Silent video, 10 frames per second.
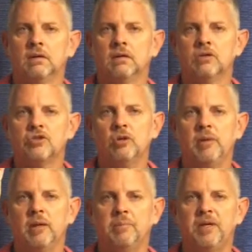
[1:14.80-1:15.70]
show me
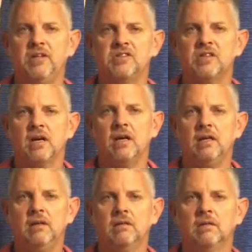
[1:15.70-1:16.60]
a peace
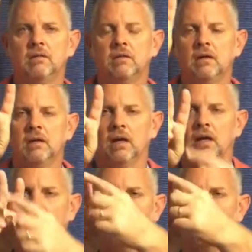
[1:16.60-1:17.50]
sign, and
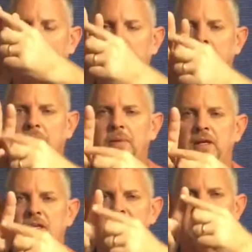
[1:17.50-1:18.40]
I call it
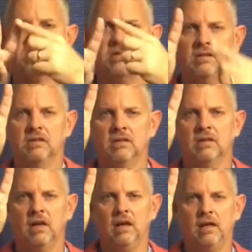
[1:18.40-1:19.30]
peace
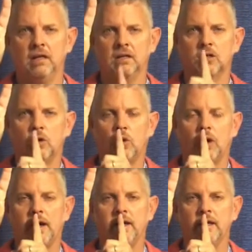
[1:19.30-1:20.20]
and
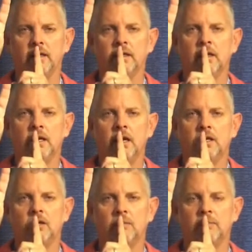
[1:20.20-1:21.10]
quiet, and
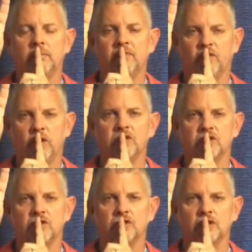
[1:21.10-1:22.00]
your
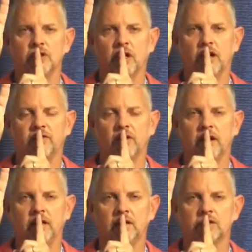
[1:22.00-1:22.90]
voices are turned off,
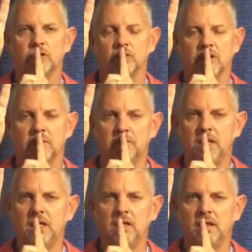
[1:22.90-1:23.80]
right? So
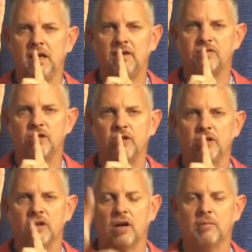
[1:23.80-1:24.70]
immediately after you hear
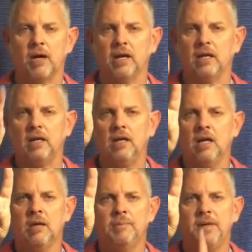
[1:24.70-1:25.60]
the harmonica,
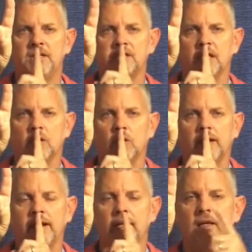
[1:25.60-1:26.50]
peace and
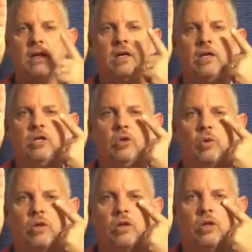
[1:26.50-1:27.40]
quiet, you
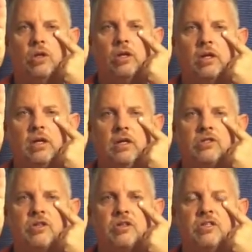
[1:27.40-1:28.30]
are looking
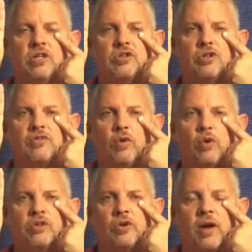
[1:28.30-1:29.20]
to the teacher for
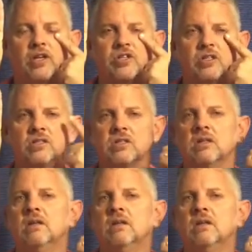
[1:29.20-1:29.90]
directions,